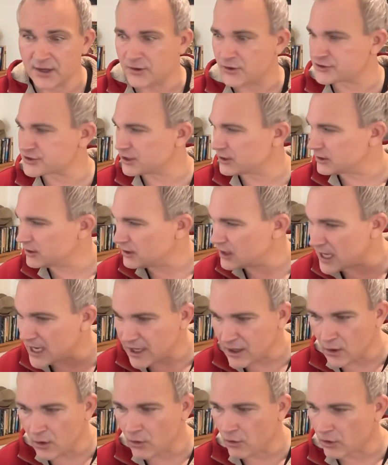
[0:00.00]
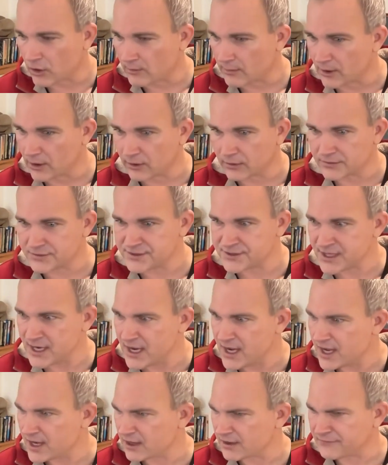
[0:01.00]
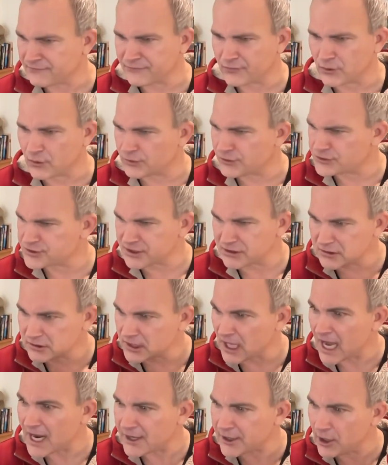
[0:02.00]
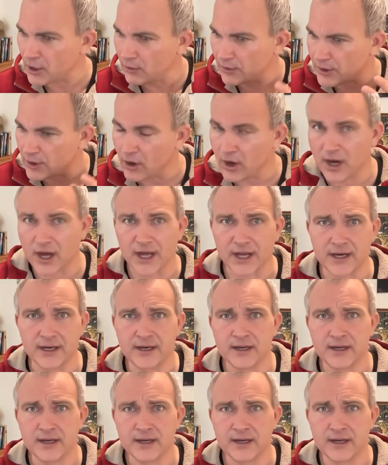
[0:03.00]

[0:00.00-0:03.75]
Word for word: There's a lot of hormones in our food. There's a lot going on.